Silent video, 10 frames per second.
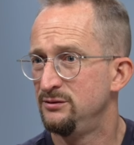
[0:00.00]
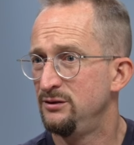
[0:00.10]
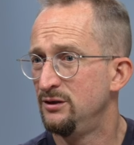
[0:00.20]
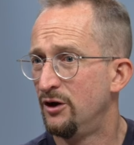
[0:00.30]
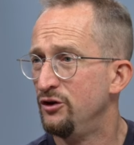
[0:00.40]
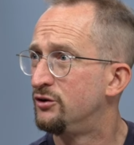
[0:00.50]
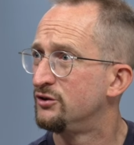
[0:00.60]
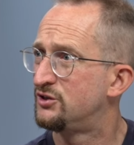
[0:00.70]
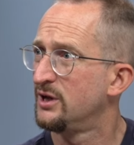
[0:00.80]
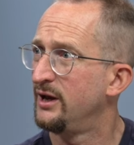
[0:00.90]
you
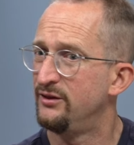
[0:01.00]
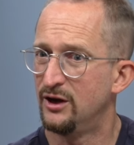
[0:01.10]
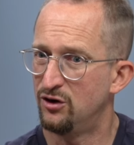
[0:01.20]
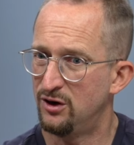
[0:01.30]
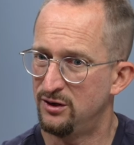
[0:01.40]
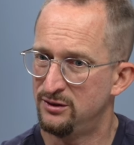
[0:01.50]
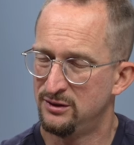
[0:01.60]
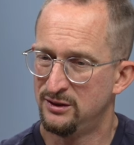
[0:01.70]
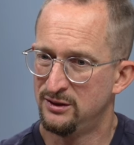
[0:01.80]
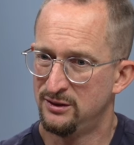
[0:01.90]
could say there are
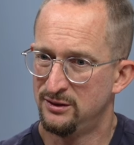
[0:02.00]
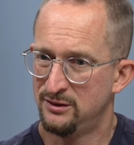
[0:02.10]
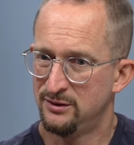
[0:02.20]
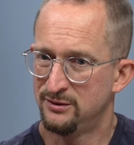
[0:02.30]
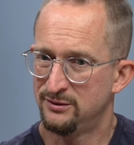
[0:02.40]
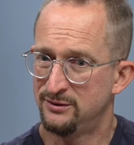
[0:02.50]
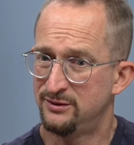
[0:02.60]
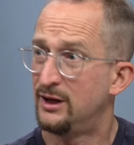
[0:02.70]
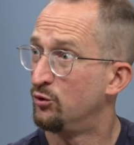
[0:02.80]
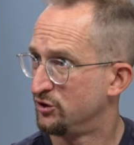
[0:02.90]

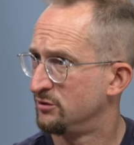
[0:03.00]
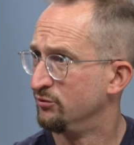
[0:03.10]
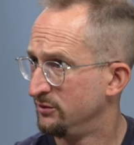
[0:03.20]
there were some,